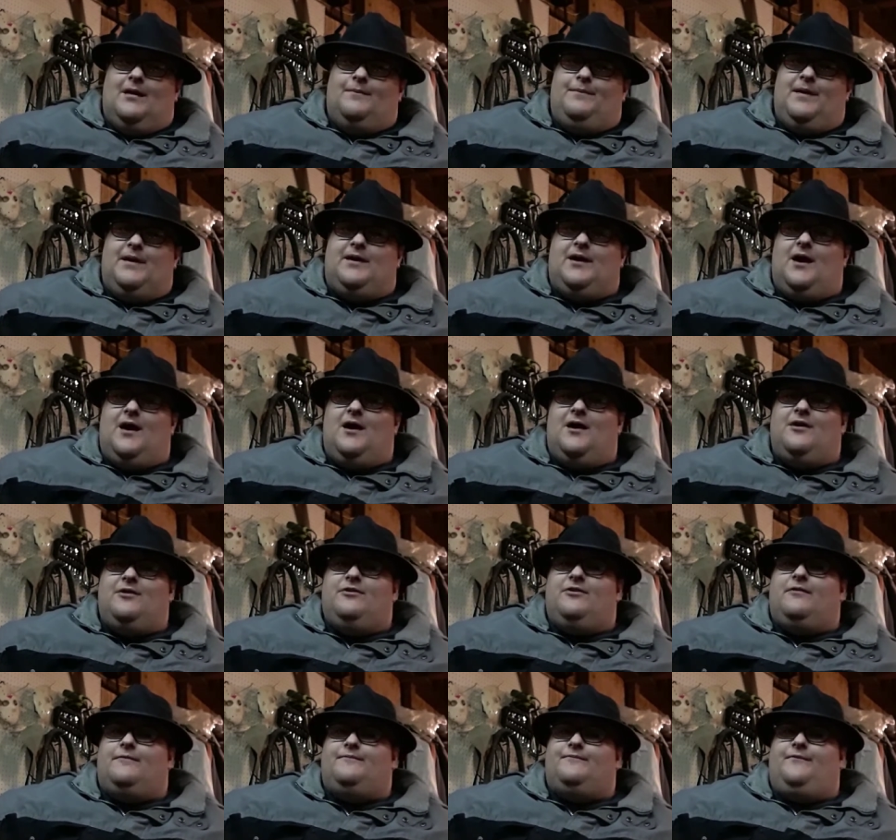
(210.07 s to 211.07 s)

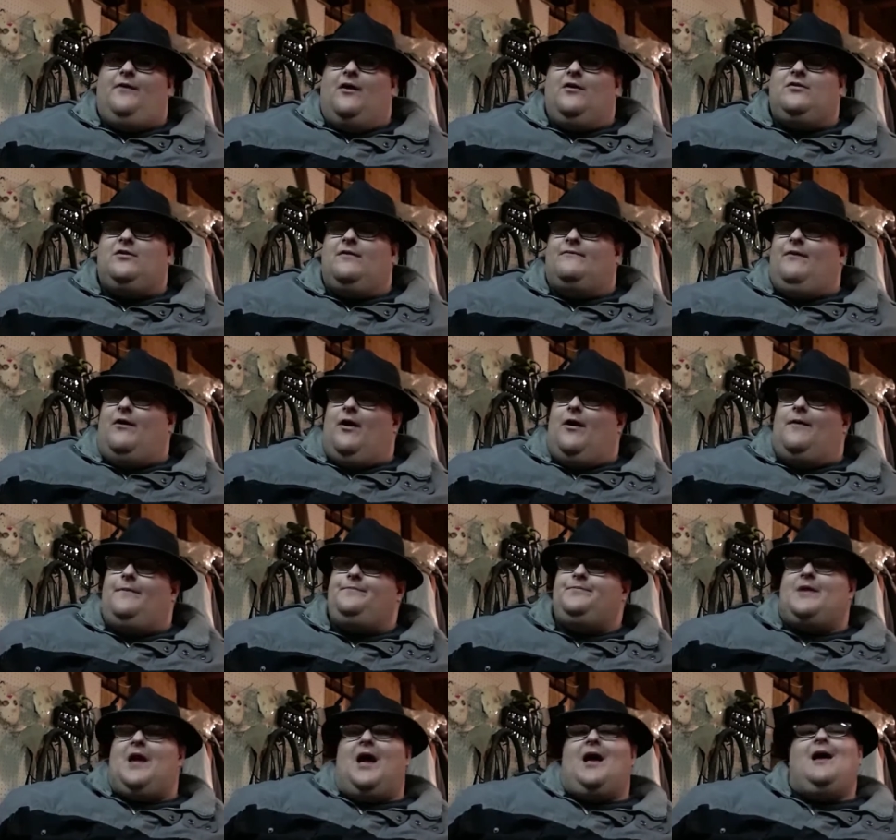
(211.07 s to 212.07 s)
Because, first of
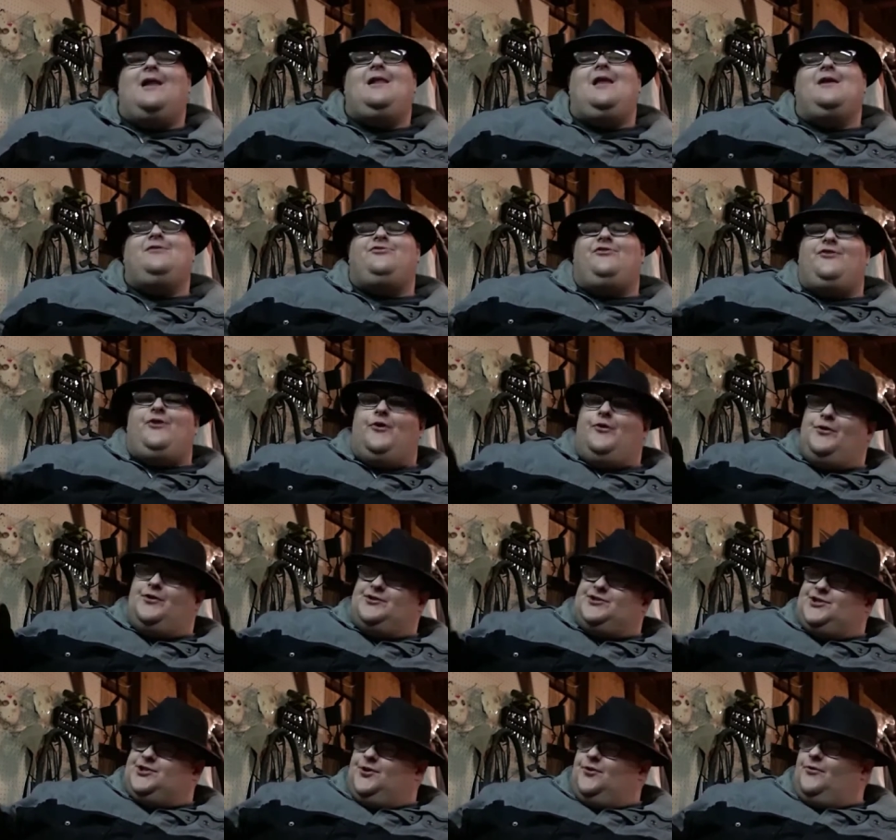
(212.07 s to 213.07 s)
all, I like to go to the
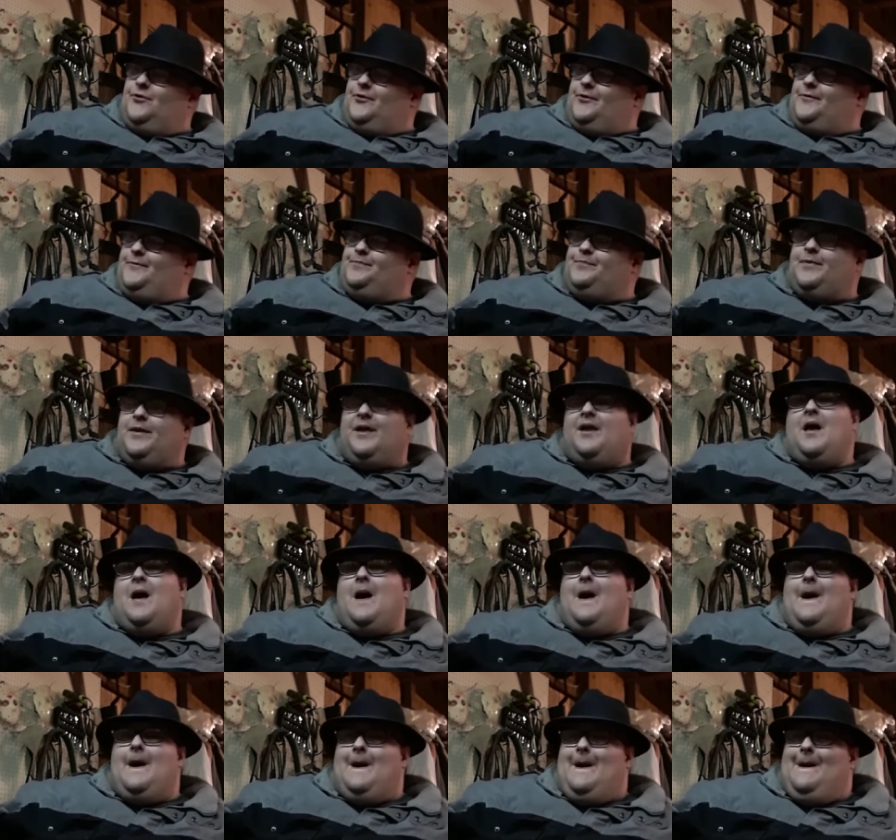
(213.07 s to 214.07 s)
store,
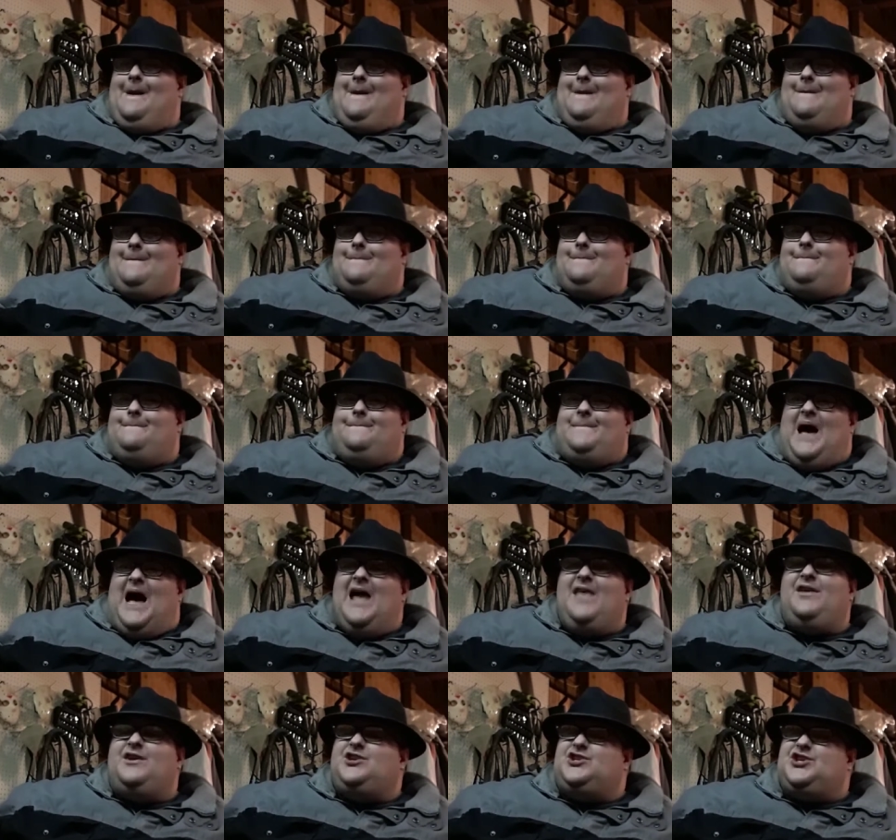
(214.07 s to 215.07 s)

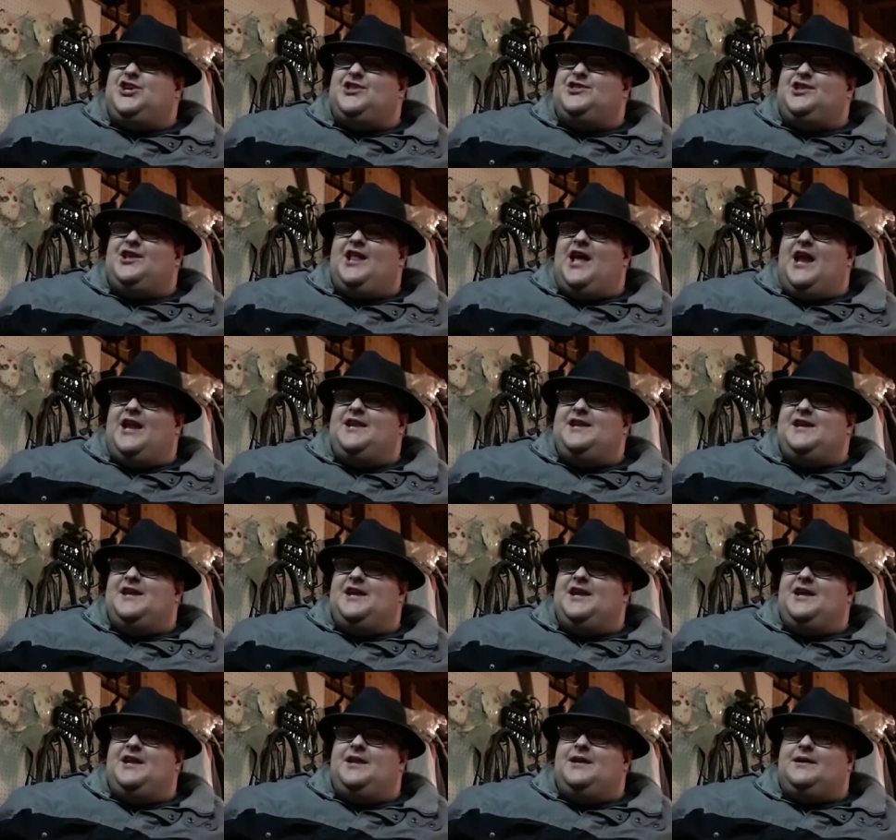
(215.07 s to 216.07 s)
buy the shit that I
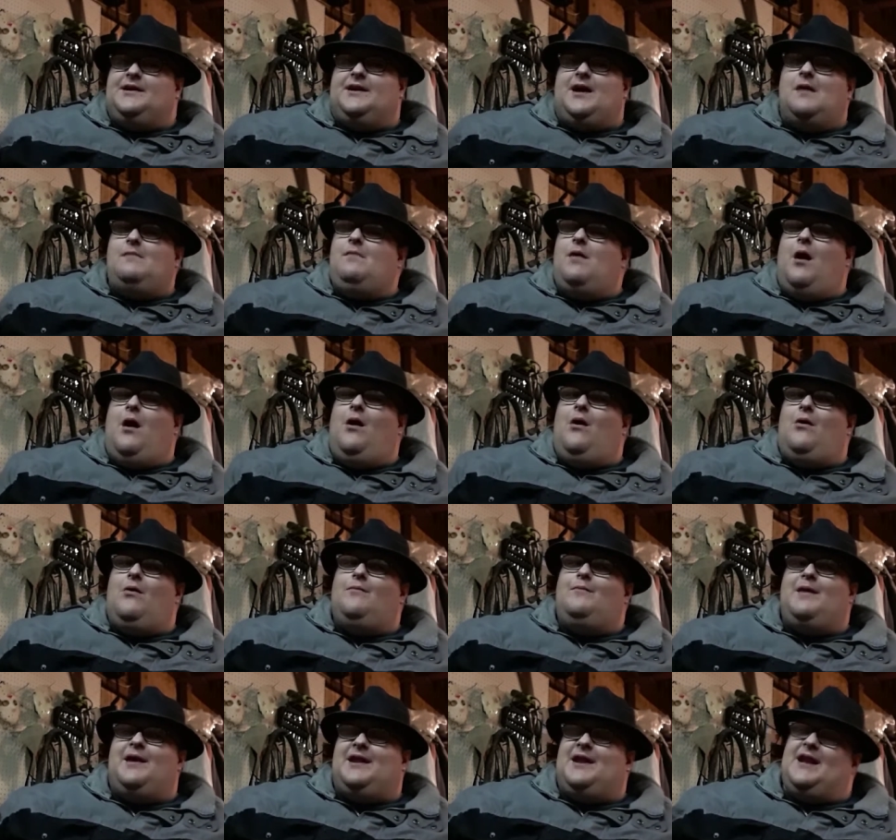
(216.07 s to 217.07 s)
need, come
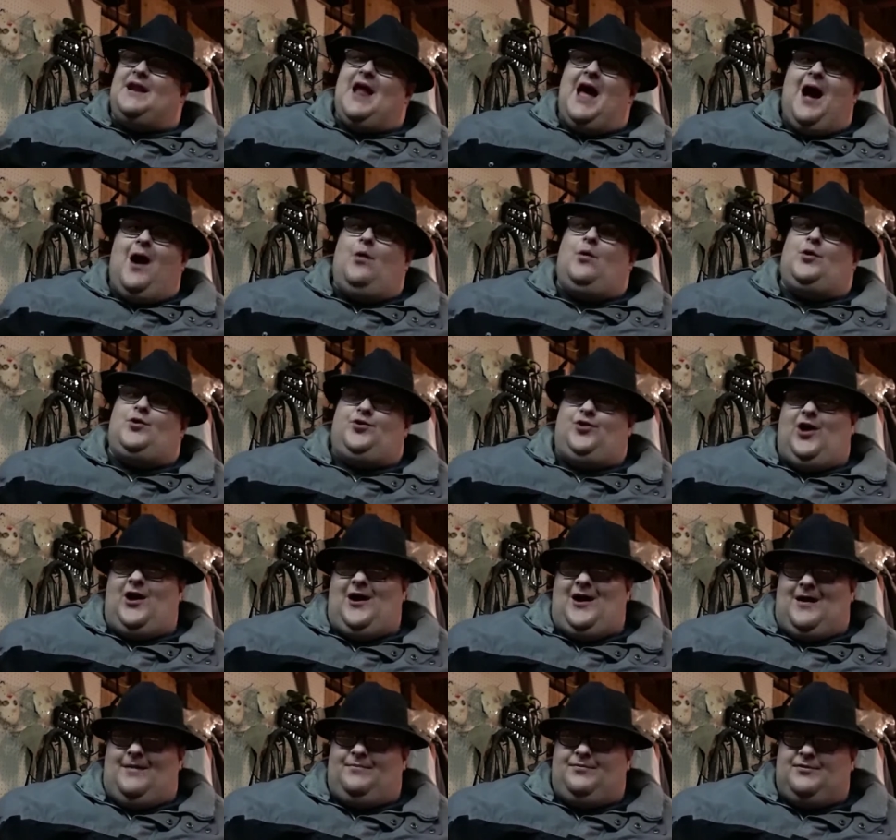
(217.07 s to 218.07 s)
home in an hour
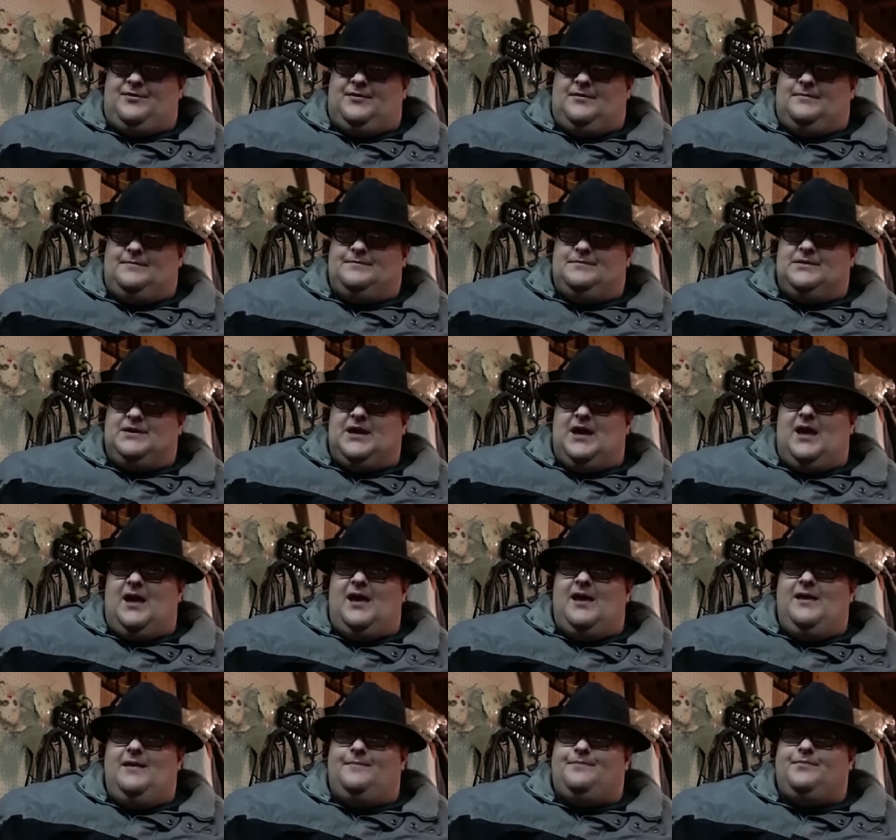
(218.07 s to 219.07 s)
tops,
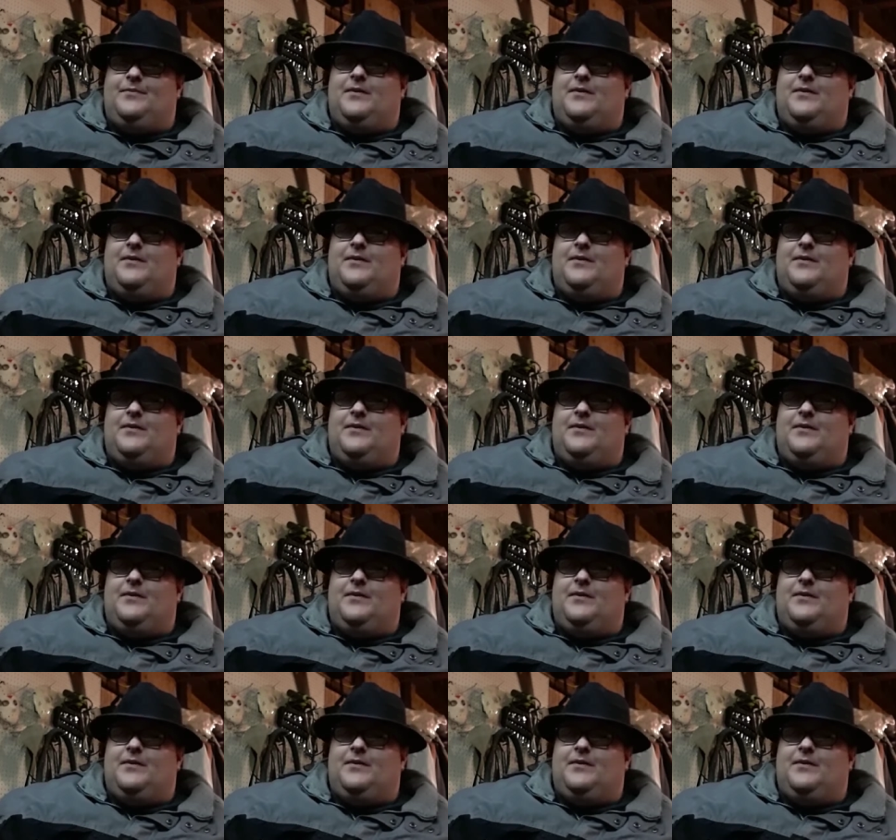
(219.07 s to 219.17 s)
okay?